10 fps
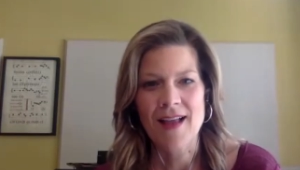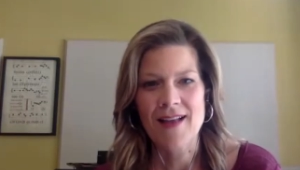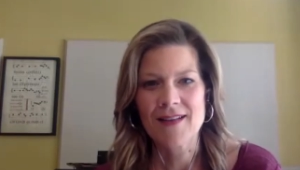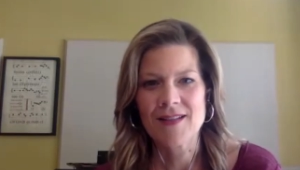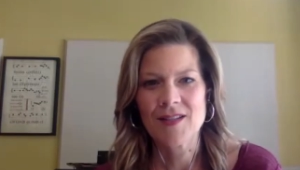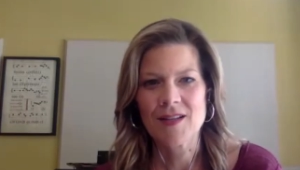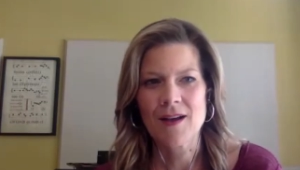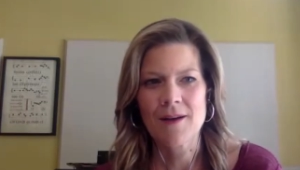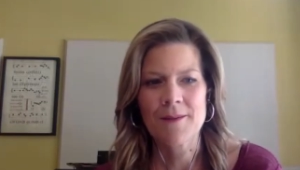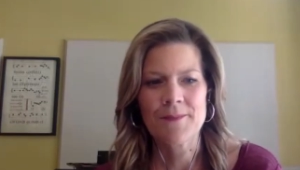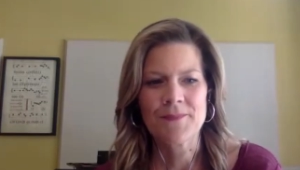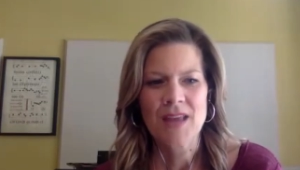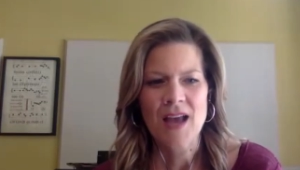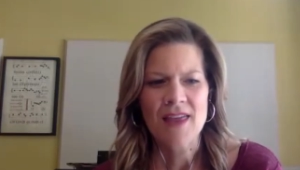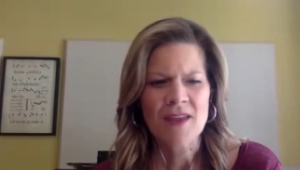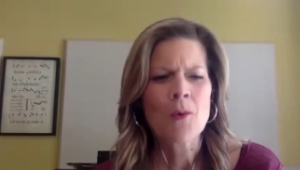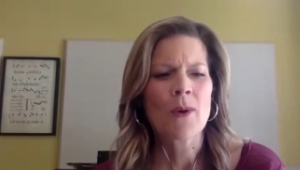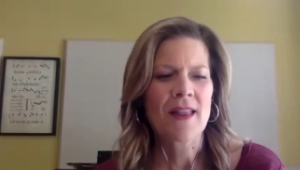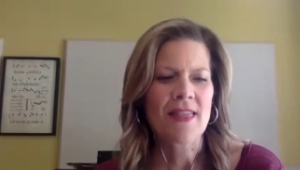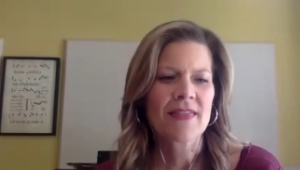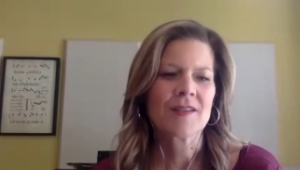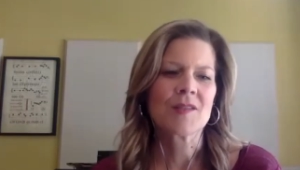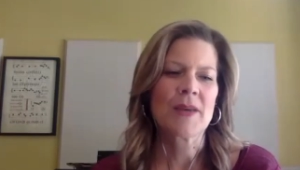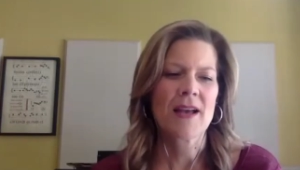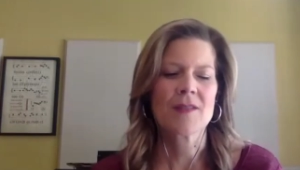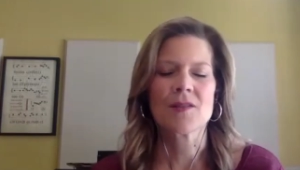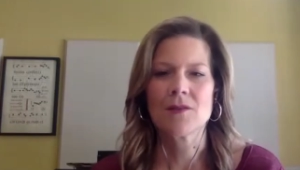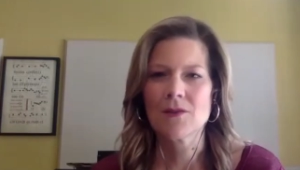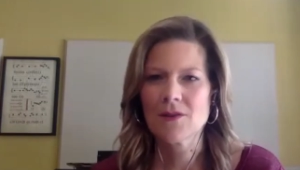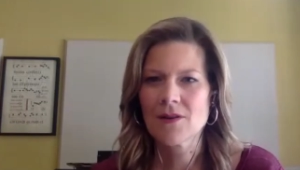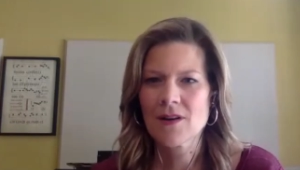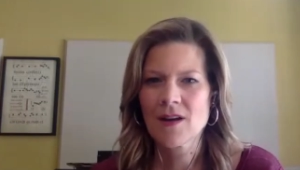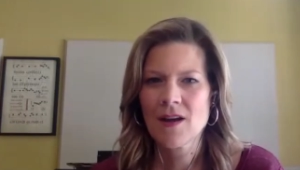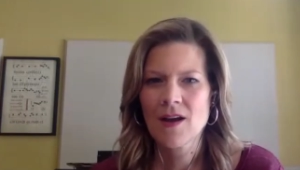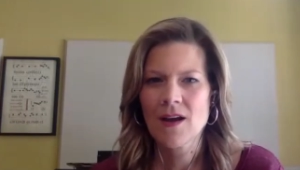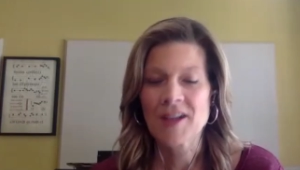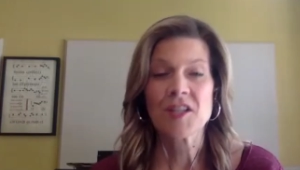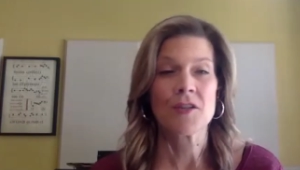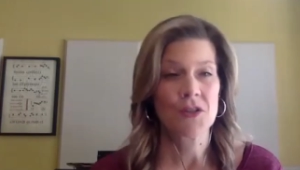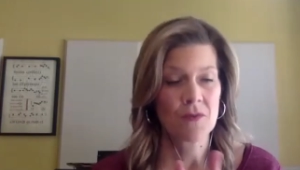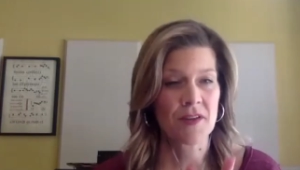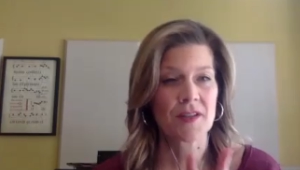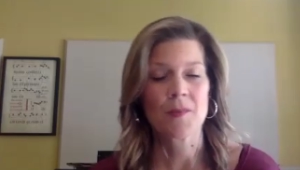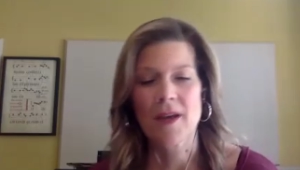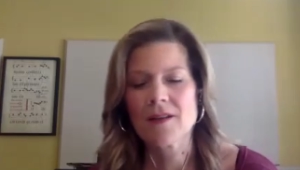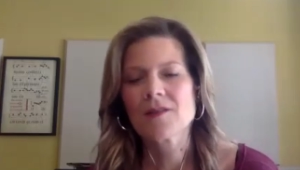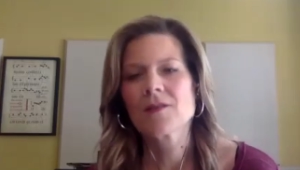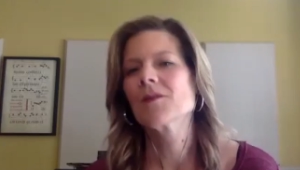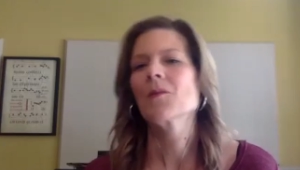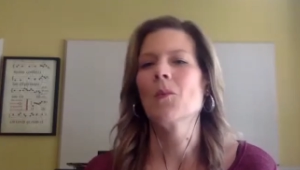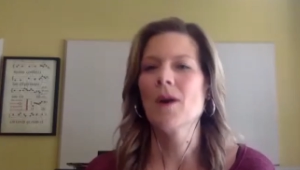And I think one of the things we had to learn, actually 2 things we had to learn.